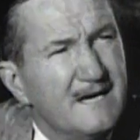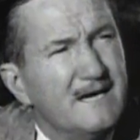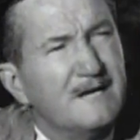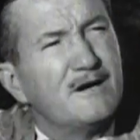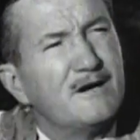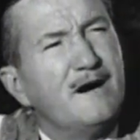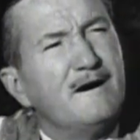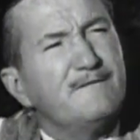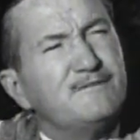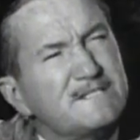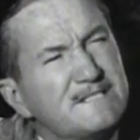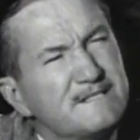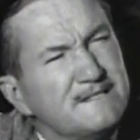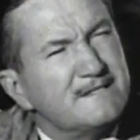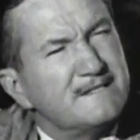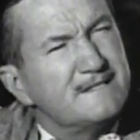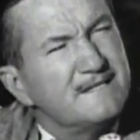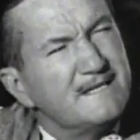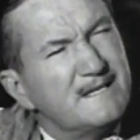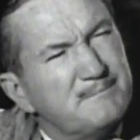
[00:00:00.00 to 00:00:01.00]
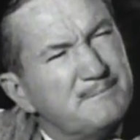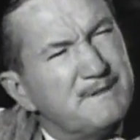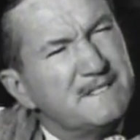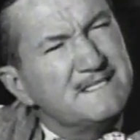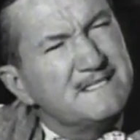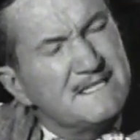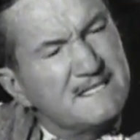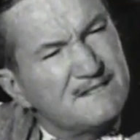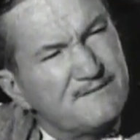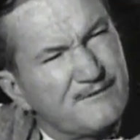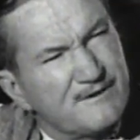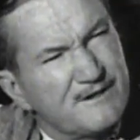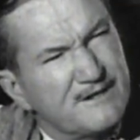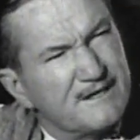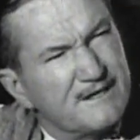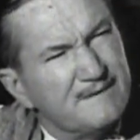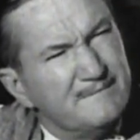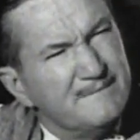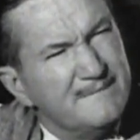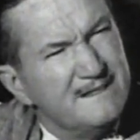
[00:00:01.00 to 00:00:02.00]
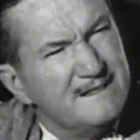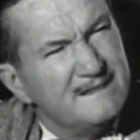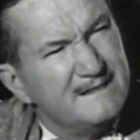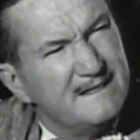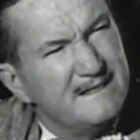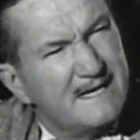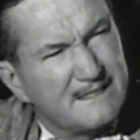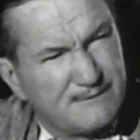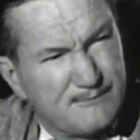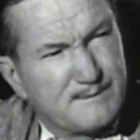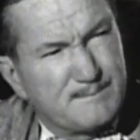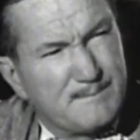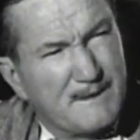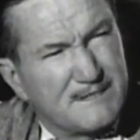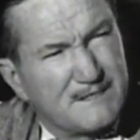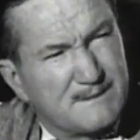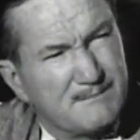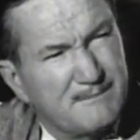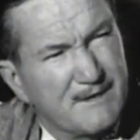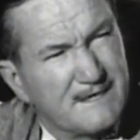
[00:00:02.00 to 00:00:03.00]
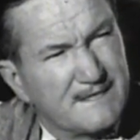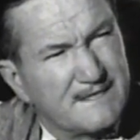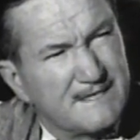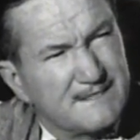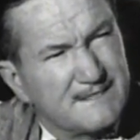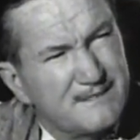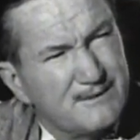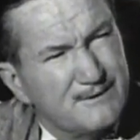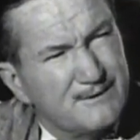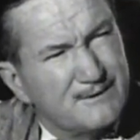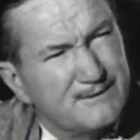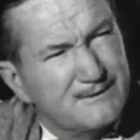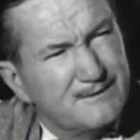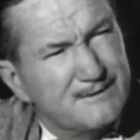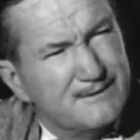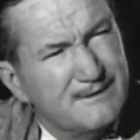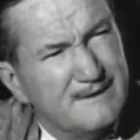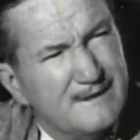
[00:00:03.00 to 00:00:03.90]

An officer in a business firm has responsibilities too.